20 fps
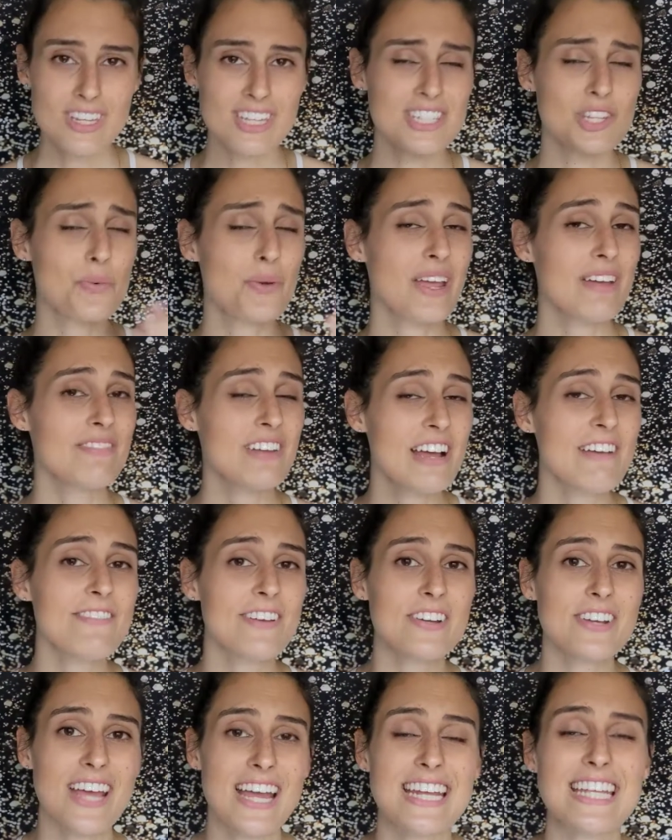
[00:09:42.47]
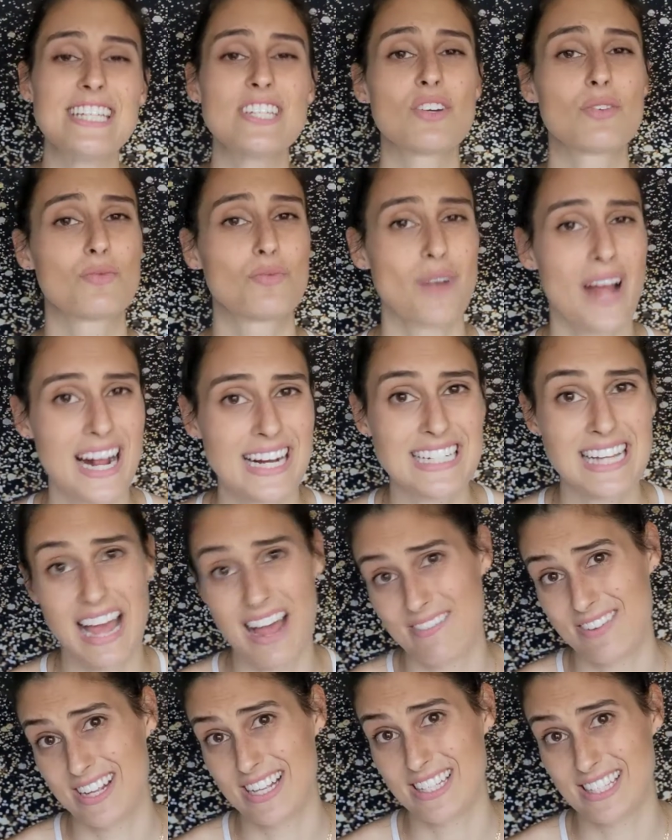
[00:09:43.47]
So we have not found any direct
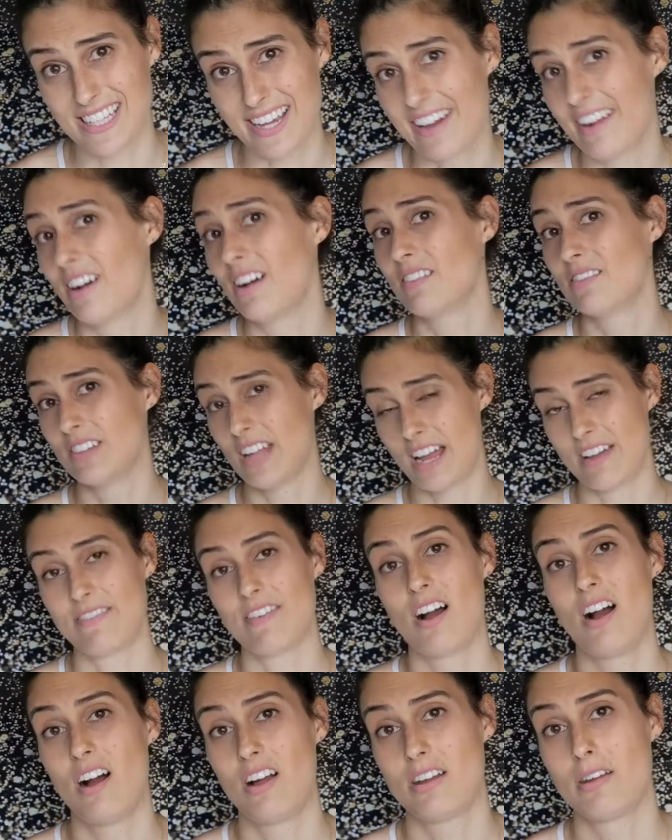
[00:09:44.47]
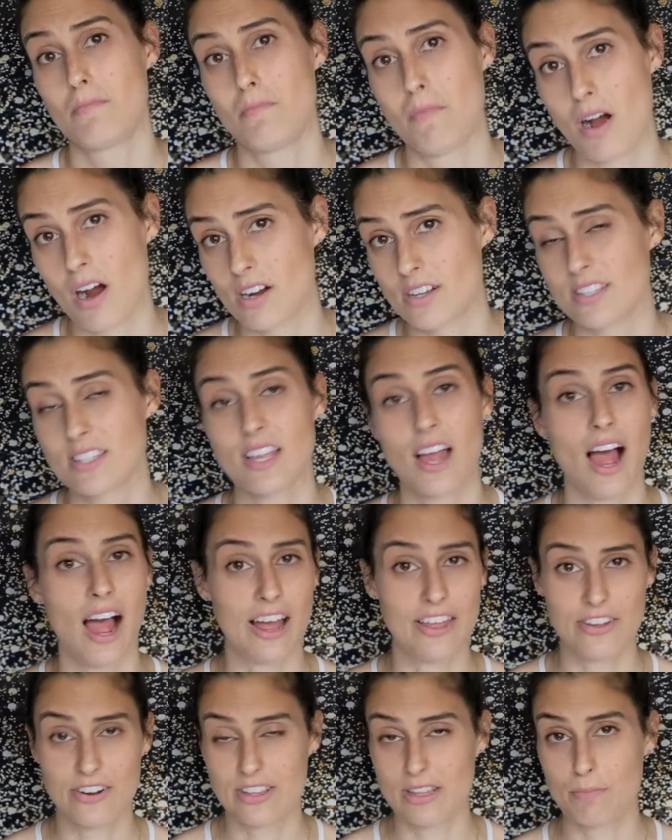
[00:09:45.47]
evidence yet of life on Mars,
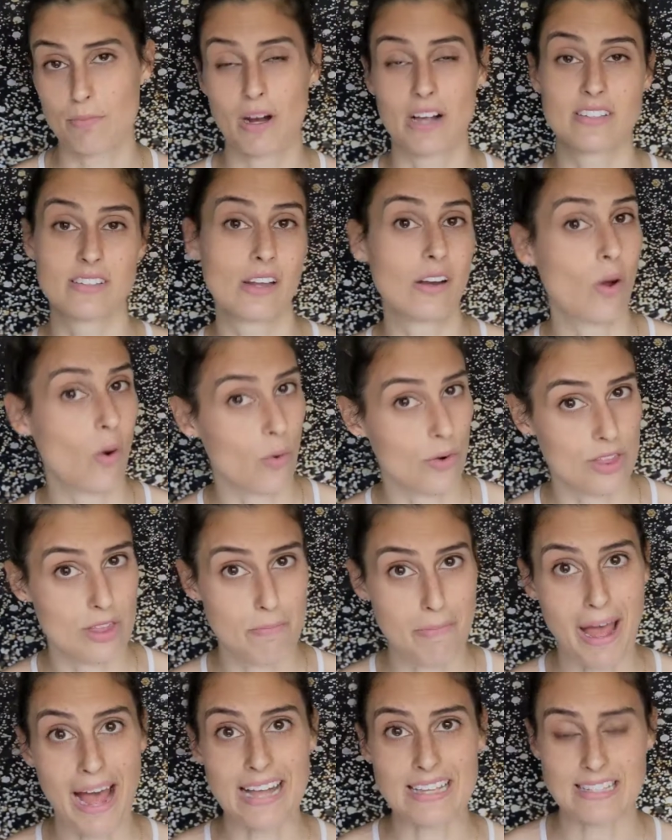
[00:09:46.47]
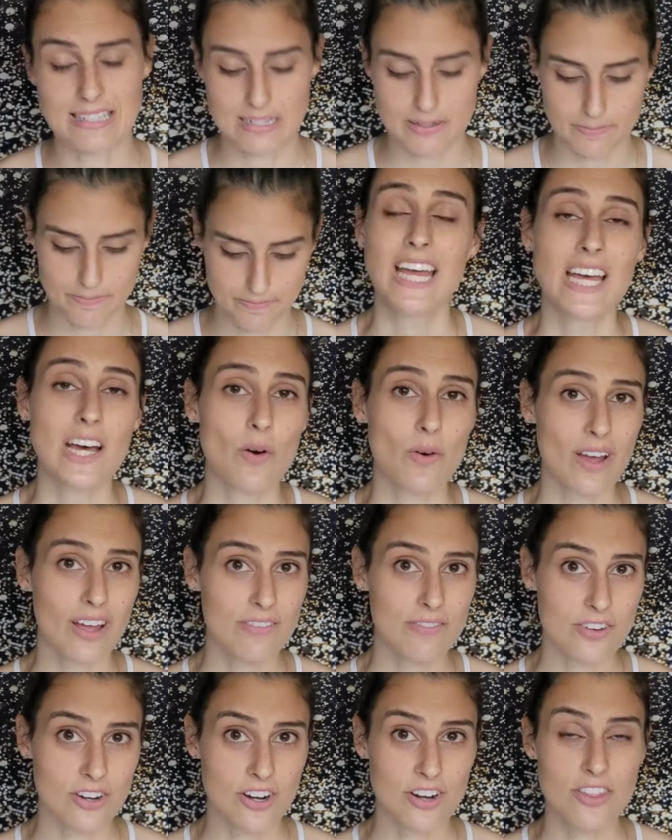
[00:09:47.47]
either in the present or in the past.
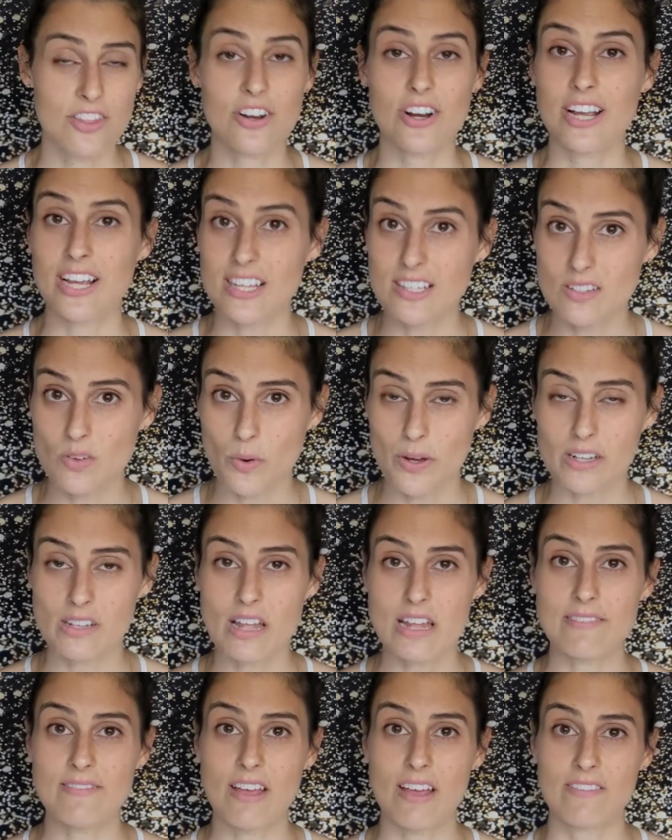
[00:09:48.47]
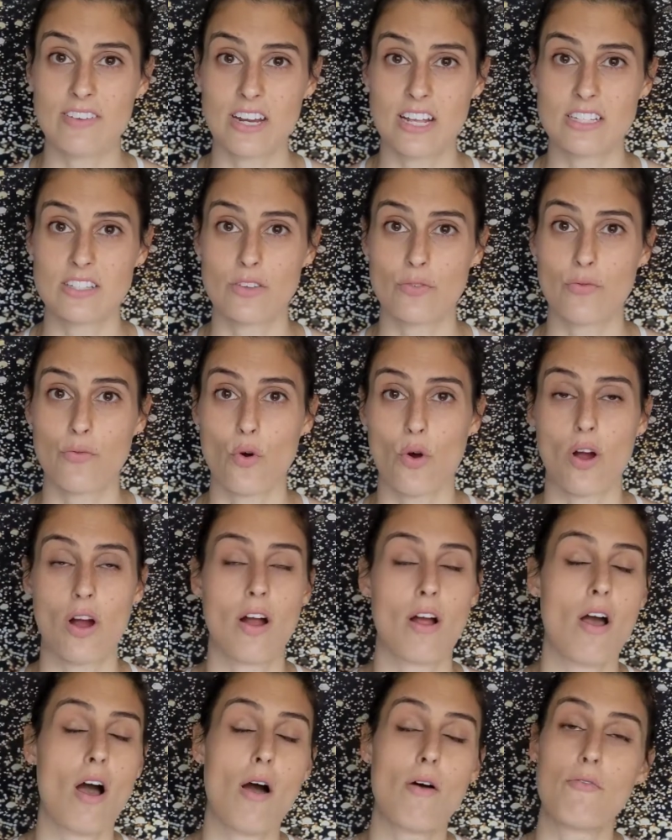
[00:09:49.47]
However, there is quite a lot of evidence
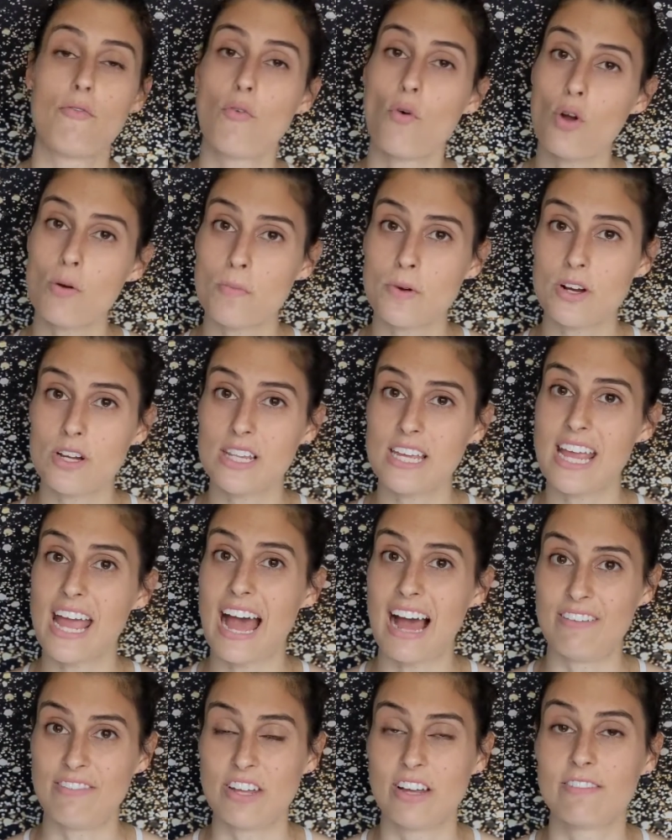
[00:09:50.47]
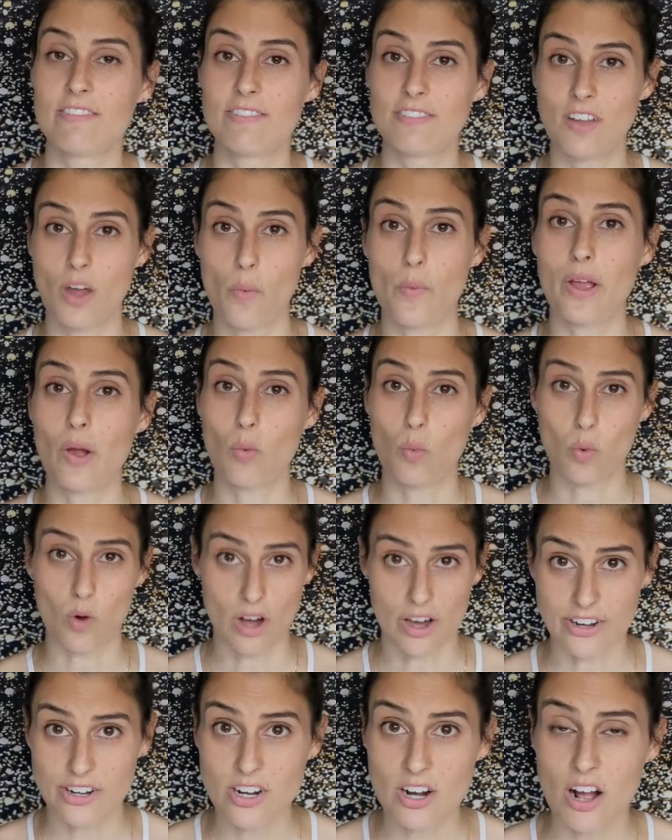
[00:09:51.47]
for formerly having flowing
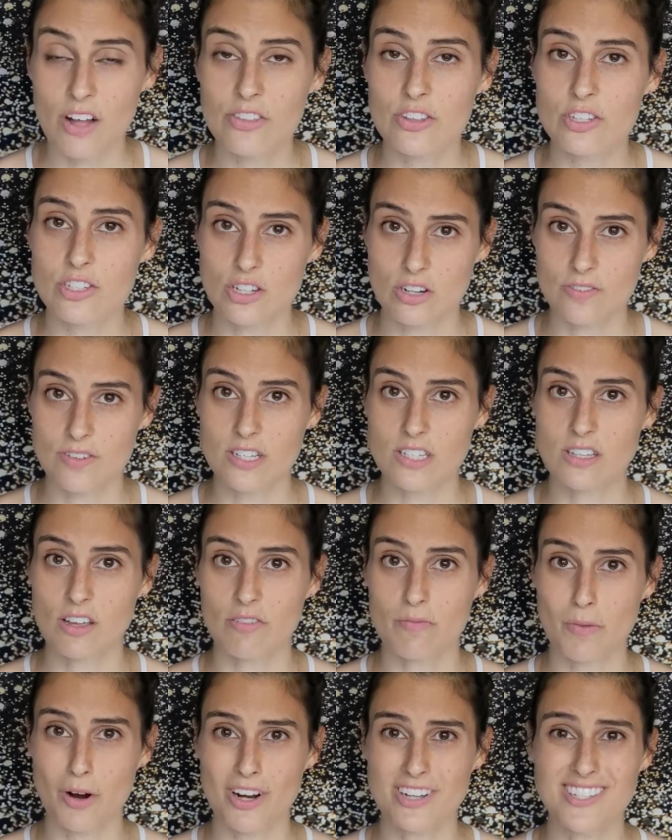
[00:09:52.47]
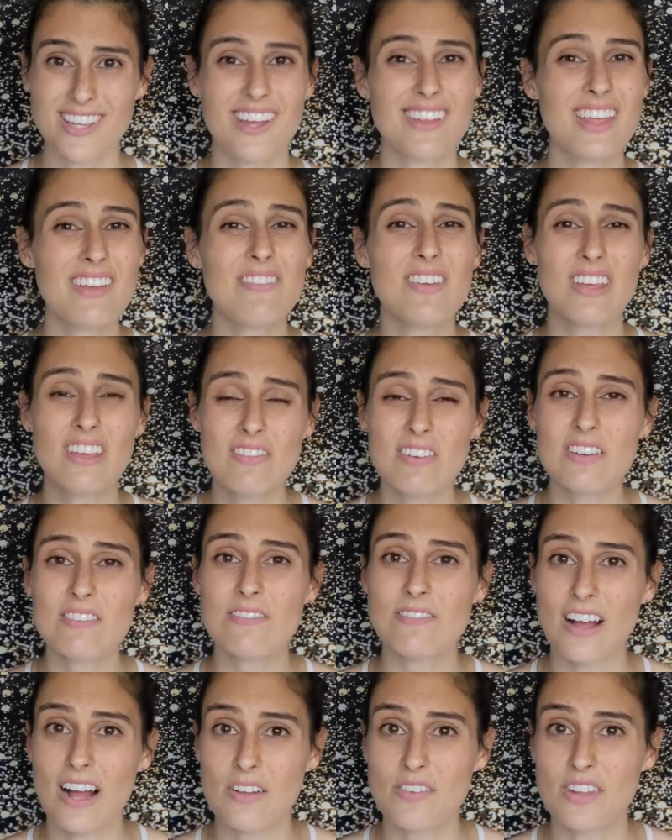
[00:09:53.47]
water on the surface of Mars, and they've even
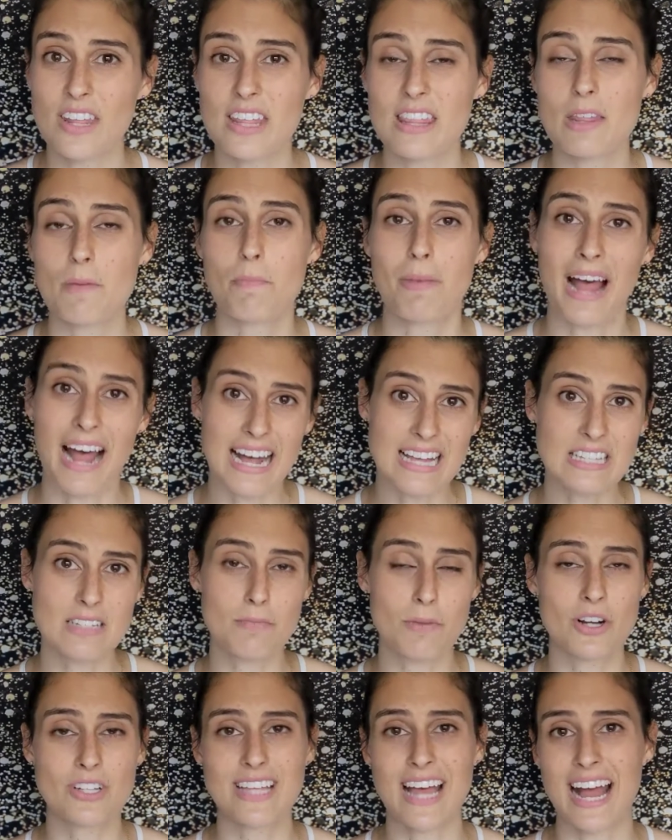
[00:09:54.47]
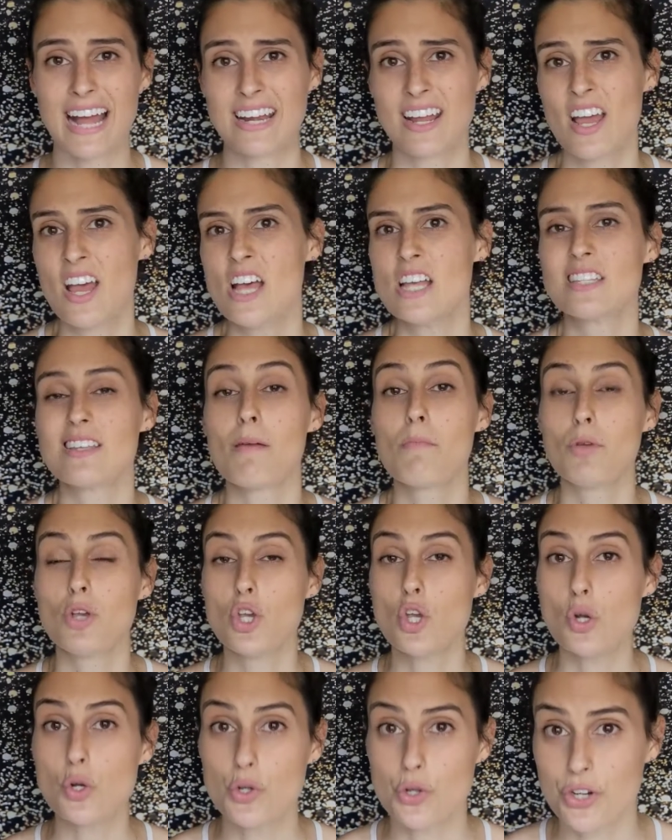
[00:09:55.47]
found that in the past Mars had some
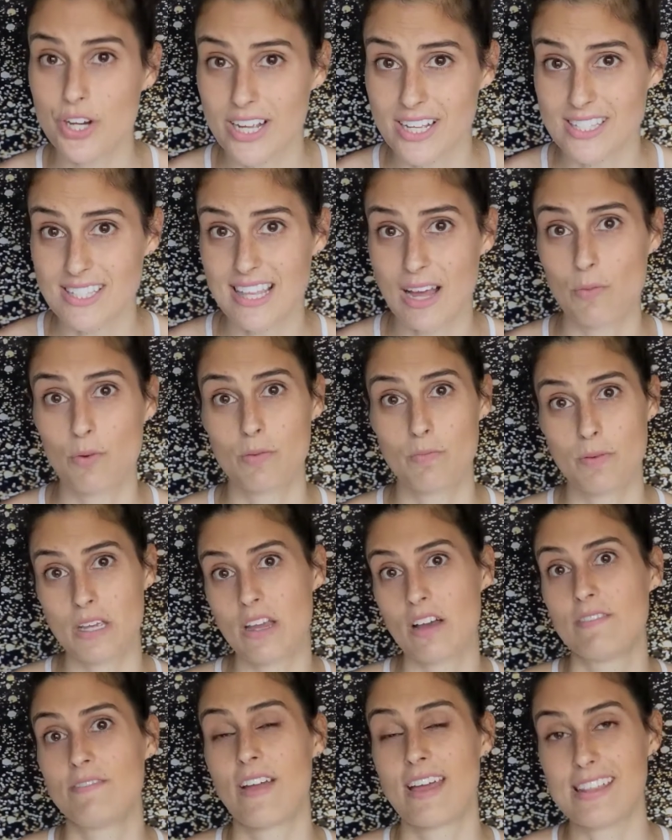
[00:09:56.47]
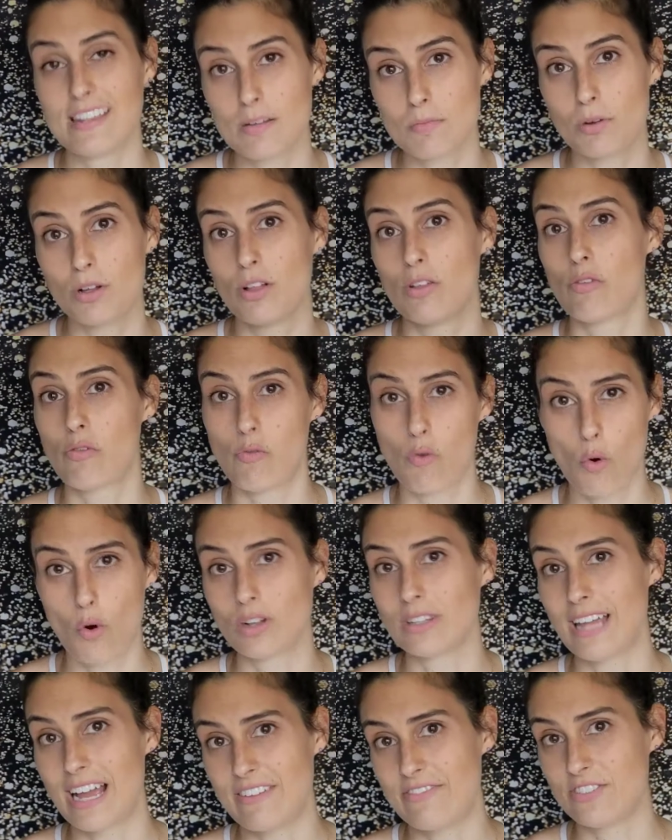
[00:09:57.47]
nutrients that would be available
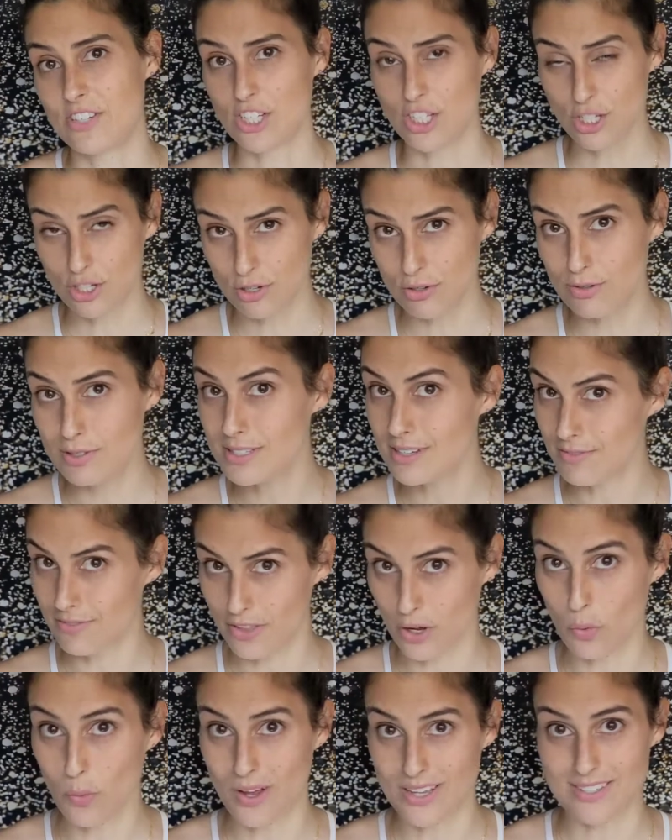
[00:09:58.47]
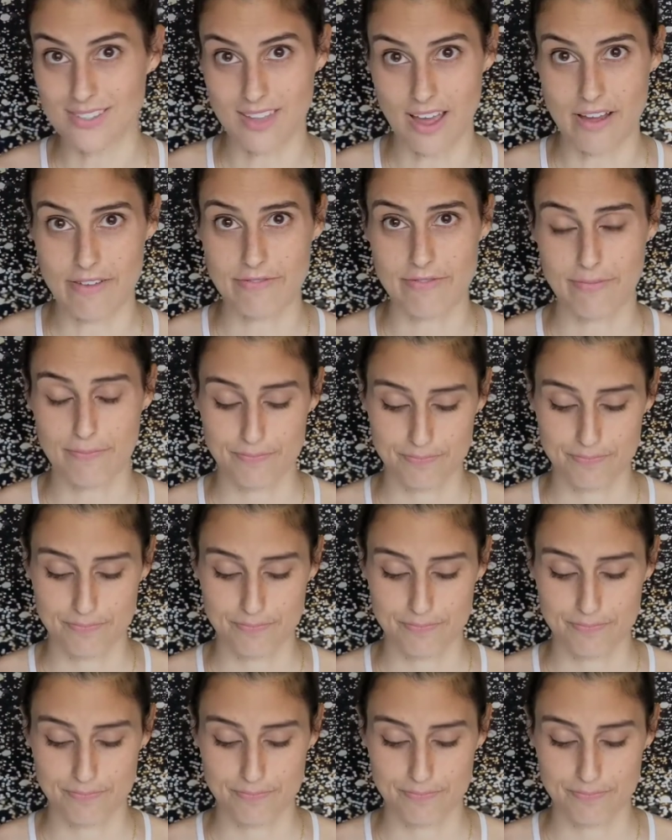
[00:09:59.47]
for life to use if there was life.